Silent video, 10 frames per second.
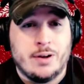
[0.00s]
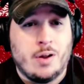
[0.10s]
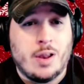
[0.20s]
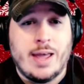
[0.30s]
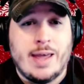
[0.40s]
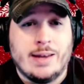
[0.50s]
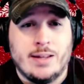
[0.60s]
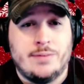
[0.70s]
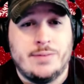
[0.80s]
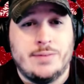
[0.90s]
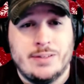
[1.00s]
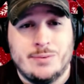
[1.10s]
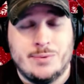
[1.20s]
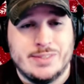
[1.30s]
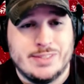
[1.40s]
All I had left
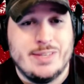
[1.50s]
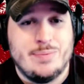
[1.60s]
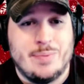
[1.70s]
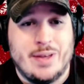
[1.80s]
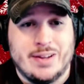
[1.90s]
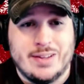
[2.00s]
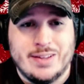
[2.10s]
was the sleeping bag.